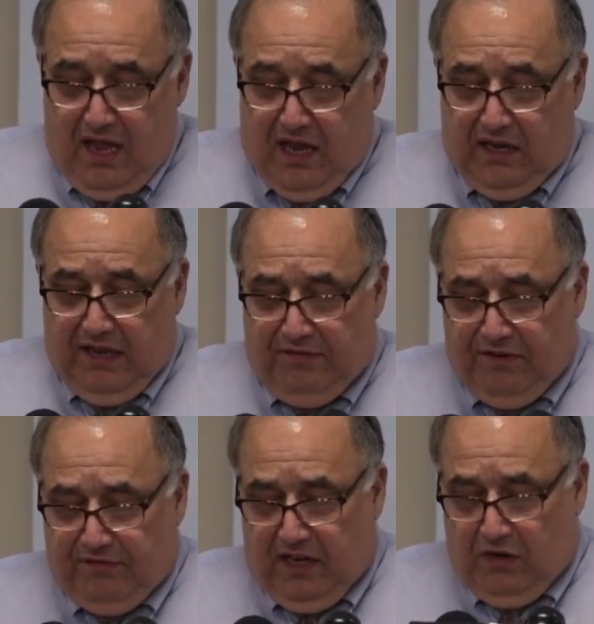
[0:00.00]
And even
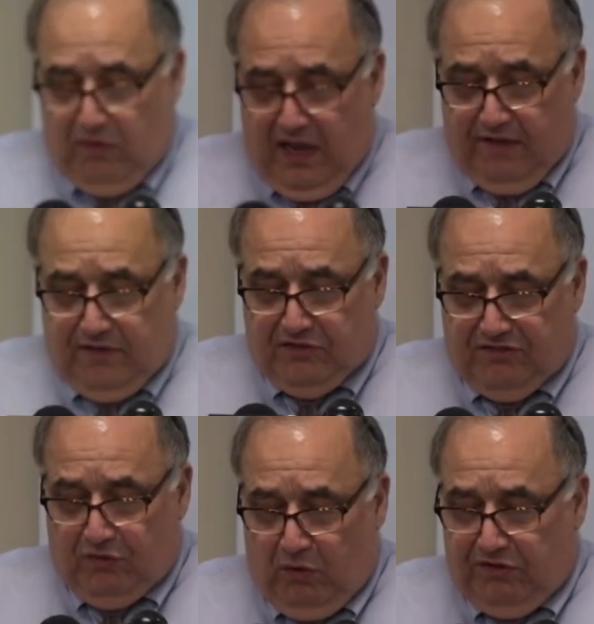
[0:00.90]
if they don't have a
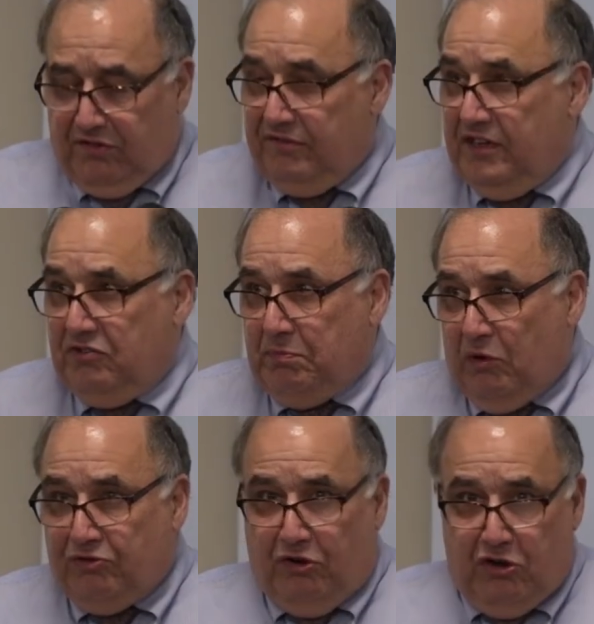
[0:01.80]
source of
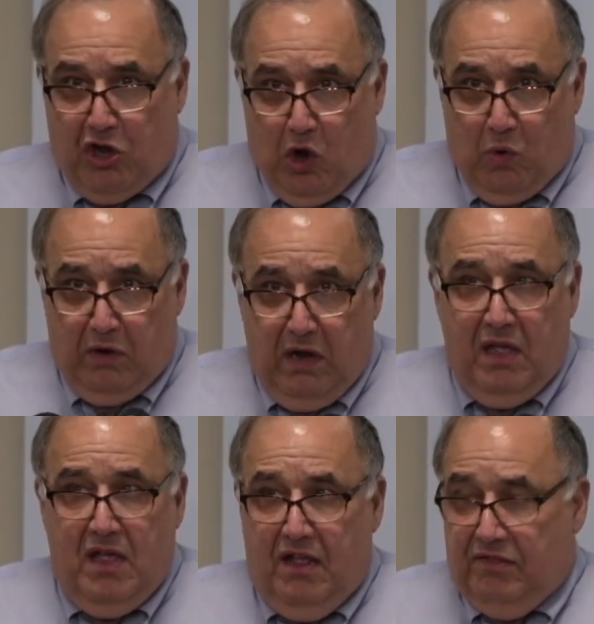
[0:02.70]
exposure known,
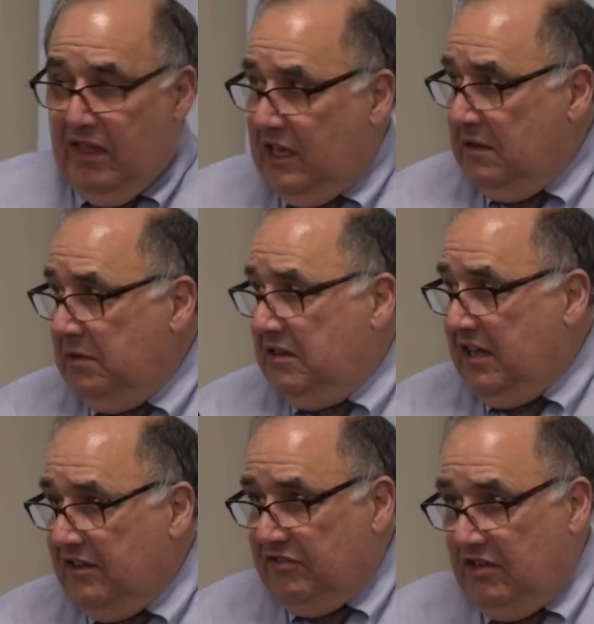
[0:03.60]
they can be
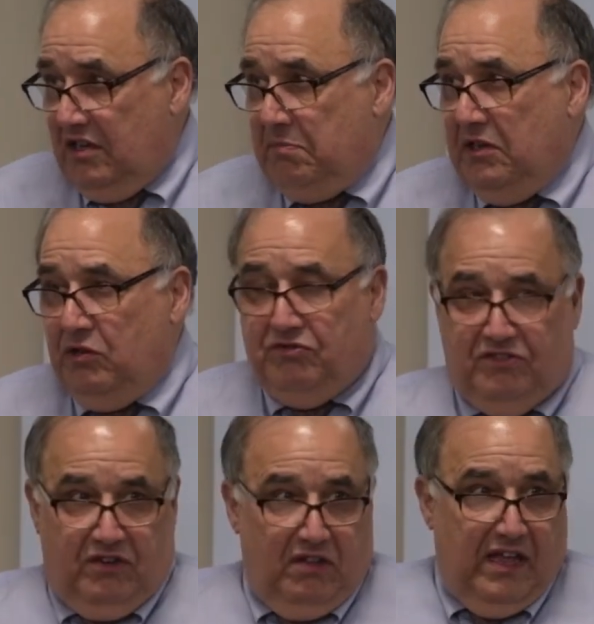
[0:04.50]
tested, but you
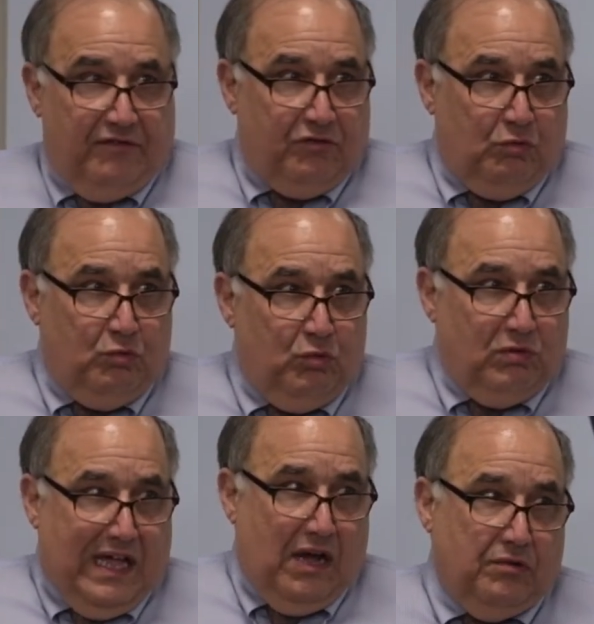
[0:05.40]
still have to rule
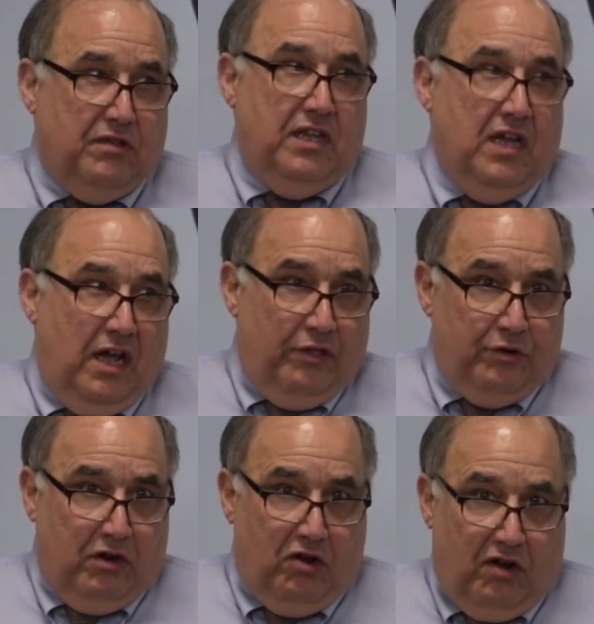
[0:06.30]
out the
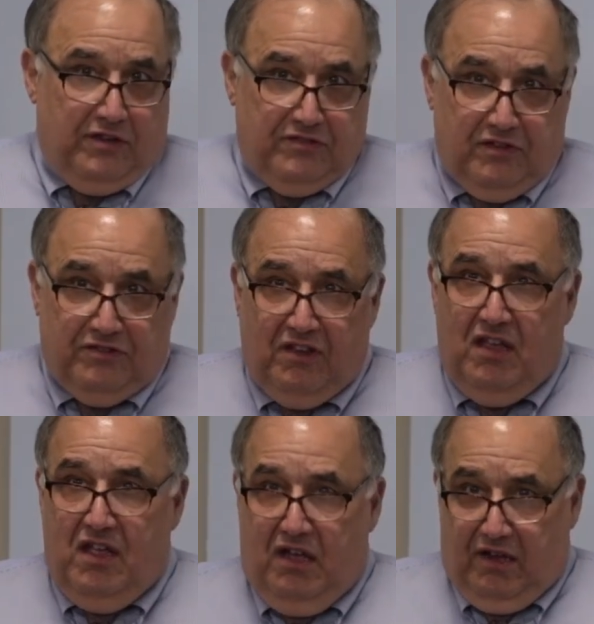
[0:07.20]
other causes
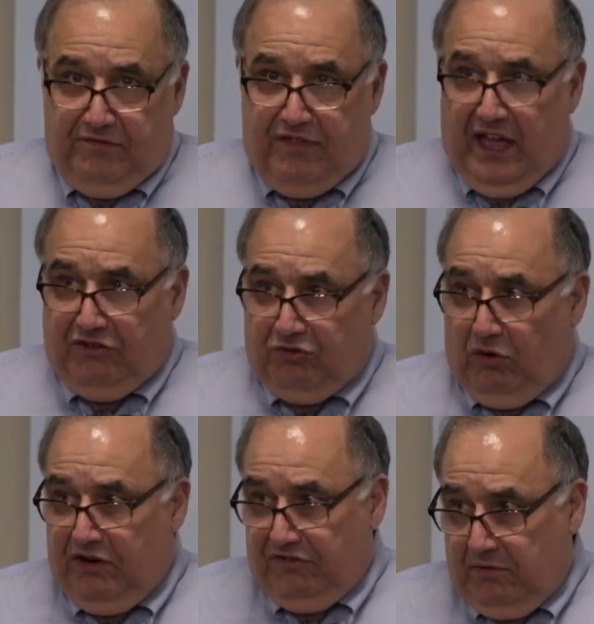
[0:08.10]
of that
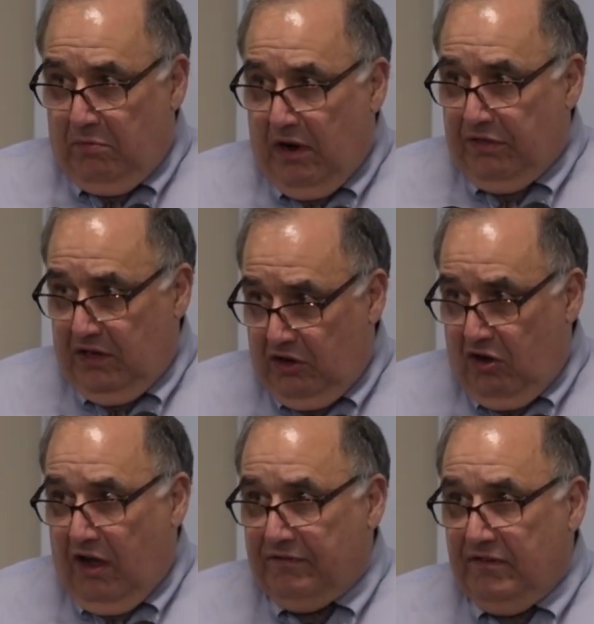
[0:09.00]
shortness of breath and
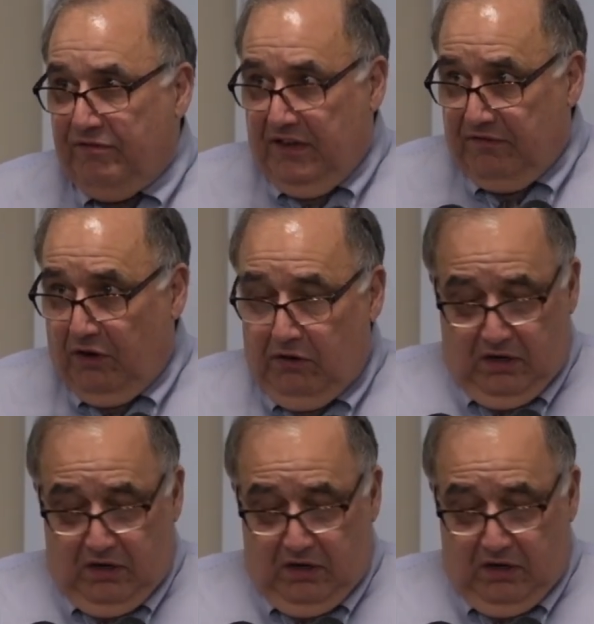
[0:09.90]
cough and fever.